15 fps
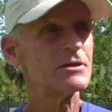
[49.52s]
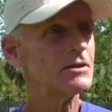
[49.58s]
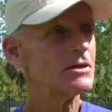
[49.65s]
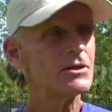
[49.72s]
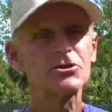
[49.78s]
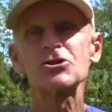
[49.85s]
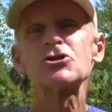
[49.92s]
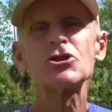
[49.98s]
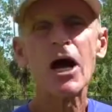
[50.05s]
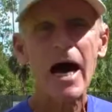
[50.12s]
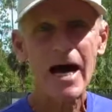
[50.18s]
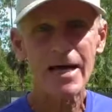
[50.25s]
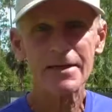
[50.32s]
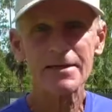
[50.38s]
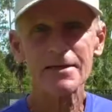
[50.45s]
a
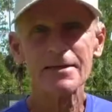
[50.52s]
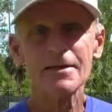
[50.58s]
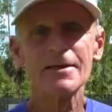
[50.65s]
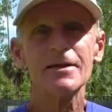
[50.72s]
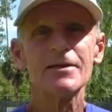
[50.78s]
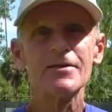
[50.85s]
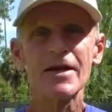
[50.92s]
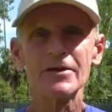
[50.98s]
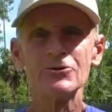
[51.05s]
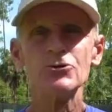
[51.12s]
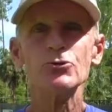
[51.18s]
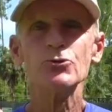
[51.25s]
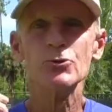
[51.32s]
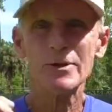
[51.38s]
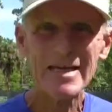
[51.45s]
shot that
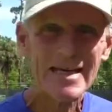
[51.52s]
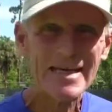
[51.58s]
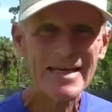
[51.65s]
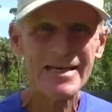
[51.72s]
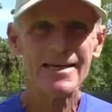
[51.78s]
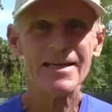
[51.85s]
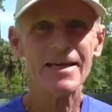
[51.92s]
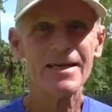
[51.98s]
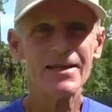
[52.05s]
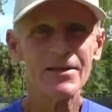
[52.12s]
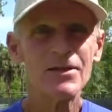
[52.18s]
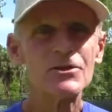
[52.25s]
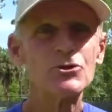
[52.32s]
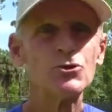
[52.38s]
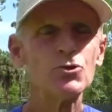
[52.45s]
you need in
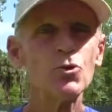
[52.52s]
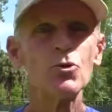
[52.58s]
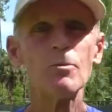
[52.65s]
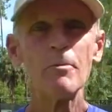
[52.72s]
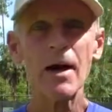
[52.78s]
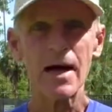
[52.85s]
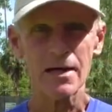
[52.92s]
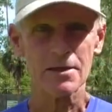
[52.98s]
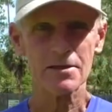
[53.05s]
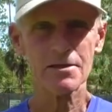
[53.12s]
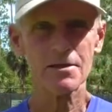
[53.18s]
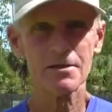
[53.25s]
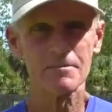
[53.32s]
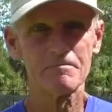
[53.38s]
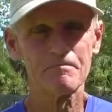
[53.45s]
the
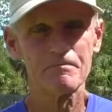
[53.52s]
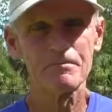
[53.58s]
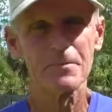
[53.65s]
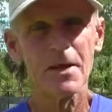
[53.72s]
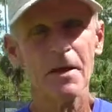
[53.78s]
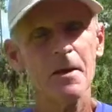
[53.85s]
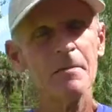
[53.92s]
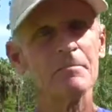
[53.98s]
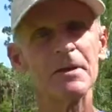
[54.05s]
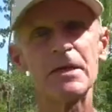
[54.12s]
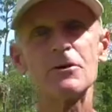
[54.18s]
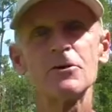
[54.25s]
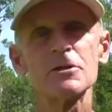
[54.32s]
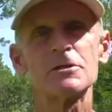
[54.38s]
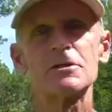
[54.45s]
toolbox?
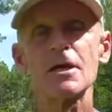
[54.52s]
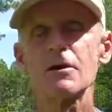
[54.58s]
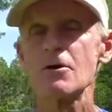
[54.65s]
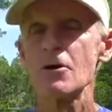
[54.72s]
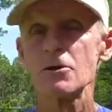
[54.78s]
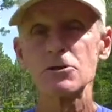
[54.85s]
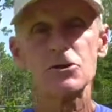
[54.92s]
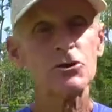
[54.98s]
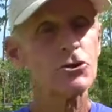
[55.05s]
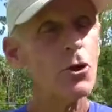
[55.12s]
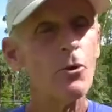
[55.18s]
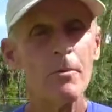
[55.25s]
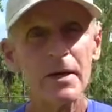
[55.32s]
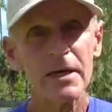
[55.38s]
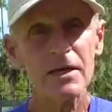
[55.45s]
Because there are
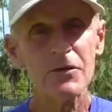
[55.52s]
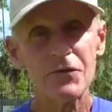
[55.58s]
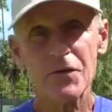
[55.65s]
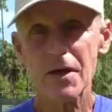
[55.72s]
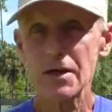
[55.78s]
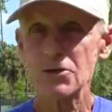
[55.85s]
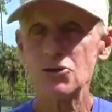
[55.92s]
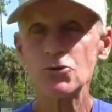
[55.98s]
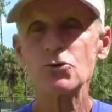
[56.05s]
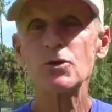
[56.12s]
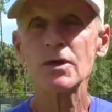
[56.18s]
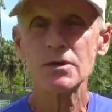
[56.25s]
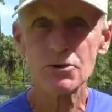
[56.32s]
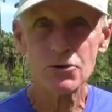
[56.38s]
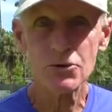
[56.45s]
so many things you
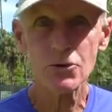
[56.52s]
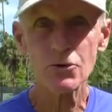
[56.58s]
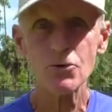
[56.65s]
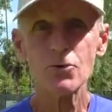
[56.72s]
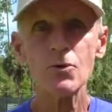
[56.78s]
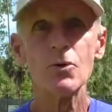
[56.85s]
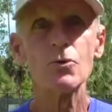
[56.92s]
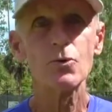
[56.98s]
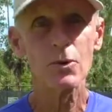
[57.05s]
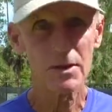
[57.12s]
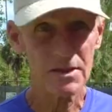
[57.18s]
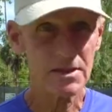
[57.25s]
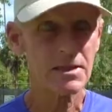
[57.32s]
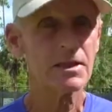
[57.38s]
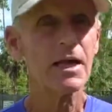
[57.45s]
can do
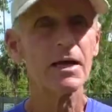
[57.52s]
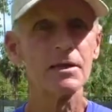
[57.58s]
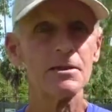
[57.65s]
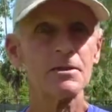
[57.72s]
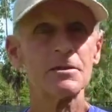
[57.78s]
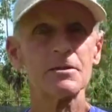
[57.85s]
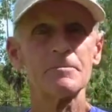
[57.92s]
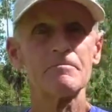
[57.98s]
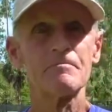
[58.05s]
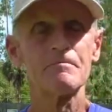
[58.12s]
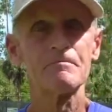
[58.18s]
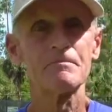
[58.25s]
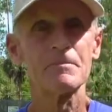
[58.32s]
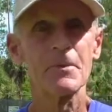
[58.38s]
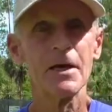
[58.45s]
with slice.
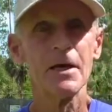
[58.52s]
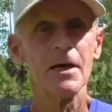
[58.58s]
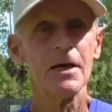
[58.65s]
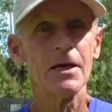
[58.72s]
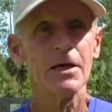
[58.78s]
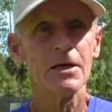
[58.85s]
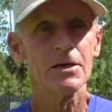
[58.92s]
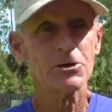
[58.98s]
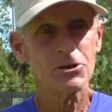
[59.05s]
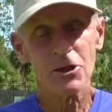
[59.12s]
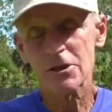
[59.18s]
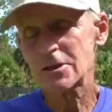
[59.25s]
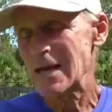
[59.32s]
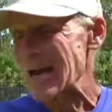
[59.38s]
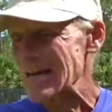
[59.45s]

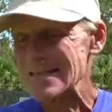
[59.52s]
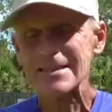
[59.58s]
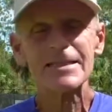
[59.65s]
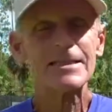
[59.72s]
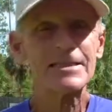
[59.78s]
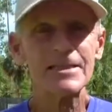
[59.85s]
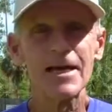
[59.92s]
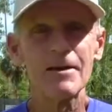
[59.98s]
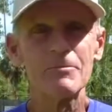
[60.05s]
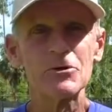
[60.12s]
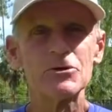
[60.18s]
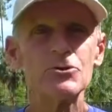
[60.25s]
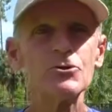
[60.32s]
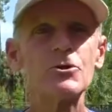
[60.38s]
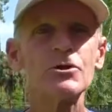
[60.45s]
Just as an
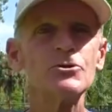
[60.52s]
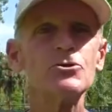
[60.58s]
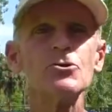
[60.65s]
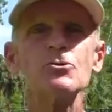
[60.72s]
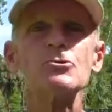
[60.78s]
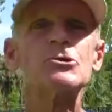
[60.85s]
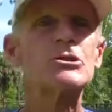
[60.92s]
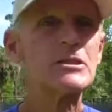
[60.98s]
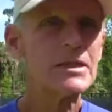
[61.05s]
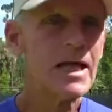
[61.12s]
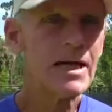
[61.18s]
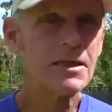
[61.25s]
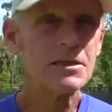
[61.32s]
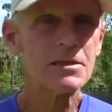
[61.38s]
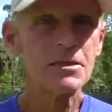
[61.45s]
example, you can use
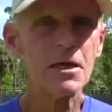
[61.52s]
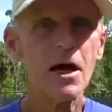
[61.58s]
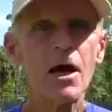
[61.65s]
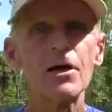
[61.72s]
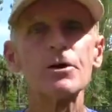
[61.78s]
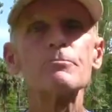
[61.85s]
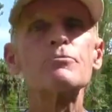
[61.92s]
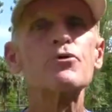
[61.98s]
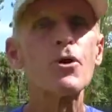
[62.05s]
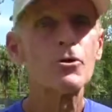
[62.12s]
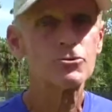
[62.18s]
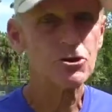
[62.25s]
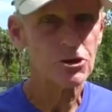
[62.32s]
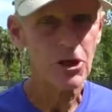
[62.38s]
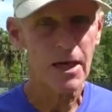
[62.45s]
slice on
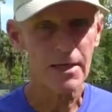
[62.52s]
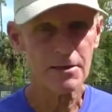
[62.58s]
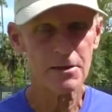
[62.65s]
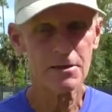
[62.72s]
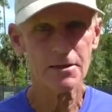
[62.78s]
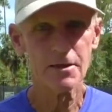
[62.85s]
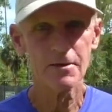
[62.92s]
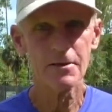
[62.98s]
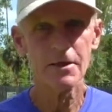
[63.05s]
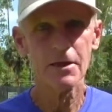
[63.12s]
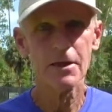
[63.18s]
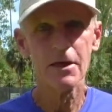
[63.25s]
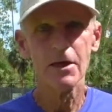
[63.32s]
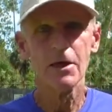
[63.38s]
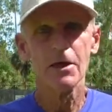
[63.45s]
approach shots.
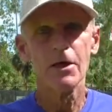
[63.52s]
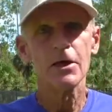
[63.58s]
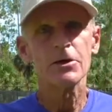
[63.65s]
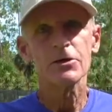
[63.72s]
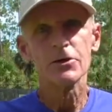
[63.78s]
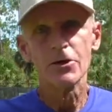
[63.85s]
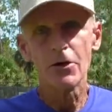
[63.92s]
You